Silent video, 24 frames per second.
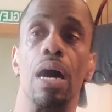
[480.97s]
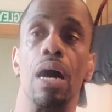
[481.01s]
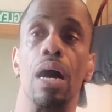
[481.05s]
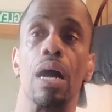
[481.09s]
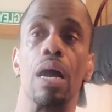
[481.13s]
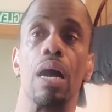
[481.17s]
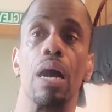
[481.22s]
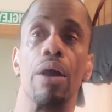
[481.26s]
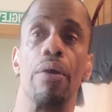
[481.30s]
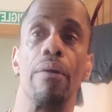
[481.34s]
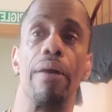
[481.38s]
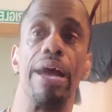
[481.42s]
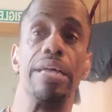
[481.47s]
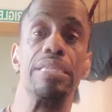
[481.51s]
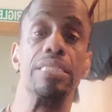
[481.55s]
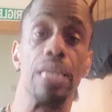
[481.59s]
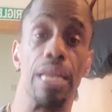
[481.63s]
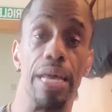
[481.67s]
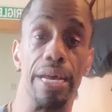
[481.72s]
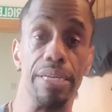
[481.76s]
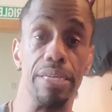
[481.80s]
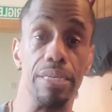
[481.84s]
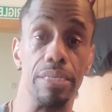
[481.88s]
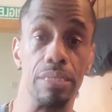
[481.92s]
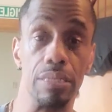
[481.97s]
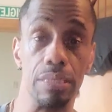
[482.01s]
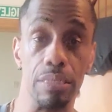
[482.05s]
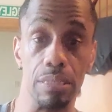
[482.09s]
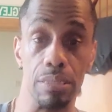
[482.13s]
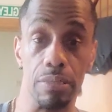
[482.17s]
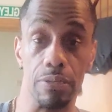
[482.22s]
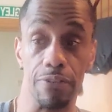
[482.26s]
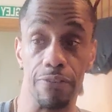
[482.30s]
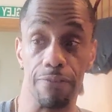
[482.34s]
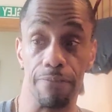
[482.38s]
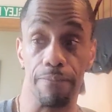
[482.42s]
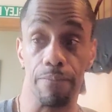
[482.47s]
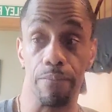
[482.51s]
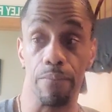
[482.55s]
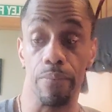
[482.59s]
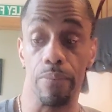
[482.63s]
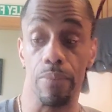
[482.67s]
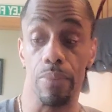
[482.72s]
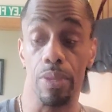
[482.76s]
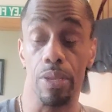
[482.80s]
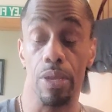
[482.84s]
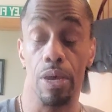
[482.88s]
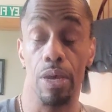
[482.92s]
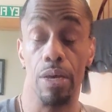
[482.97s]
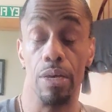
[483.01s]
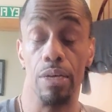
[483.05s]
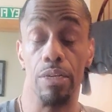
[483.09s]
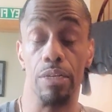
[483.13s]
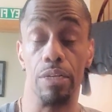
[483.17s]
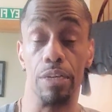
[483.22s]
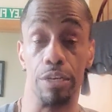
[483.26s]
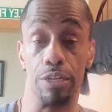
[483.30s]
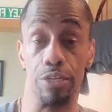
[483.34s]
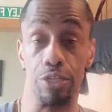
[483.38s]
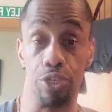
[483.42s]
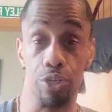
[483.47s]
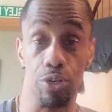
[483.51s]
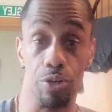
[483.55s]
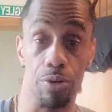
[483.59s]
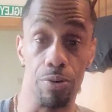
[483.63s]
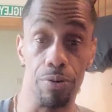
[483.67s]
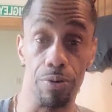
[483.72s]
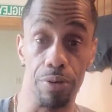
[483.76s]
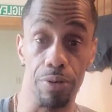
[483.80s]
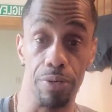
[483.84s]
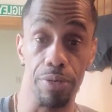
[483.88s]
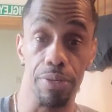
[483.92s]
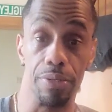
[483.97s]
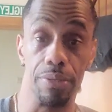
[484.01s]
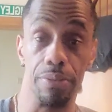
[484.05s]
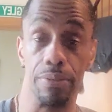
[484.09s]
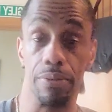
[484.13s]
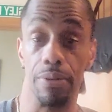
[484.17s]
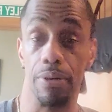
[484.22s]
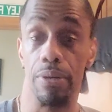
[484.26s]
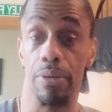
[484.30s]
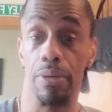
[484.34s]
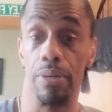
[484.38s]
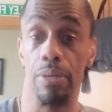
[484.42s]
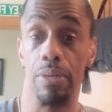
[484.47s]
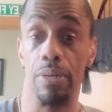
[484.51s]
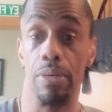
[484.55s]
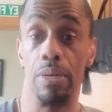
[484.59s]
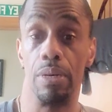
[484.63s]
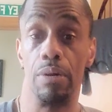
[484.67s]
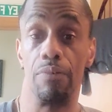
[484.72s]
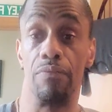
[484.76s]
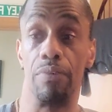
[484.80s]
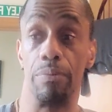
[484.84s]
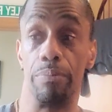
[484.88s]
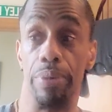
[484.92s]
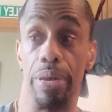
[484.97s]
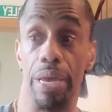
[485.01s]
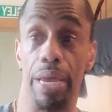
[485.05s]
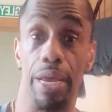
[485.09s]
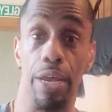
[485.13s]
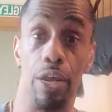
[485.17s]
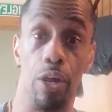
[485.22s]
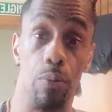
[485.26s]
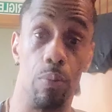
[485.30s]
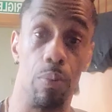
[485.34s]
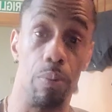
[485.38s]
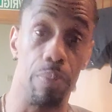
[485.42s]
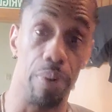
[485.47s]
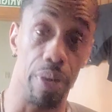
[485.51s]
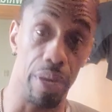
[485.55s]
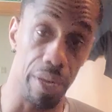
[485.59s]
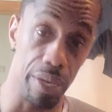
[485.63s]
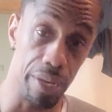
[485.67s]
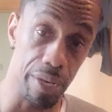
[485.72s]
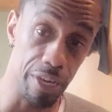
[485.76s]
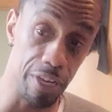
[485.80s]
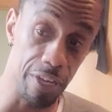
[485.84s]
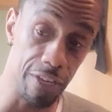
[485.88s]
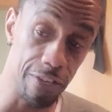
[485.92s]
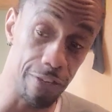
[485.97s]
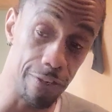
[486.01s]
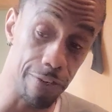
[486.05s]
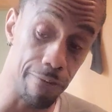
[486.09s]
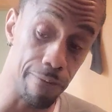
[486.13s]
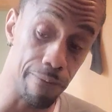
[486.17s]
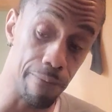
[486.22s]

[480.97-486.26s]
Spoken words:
congratulations to the jurors for being human beings.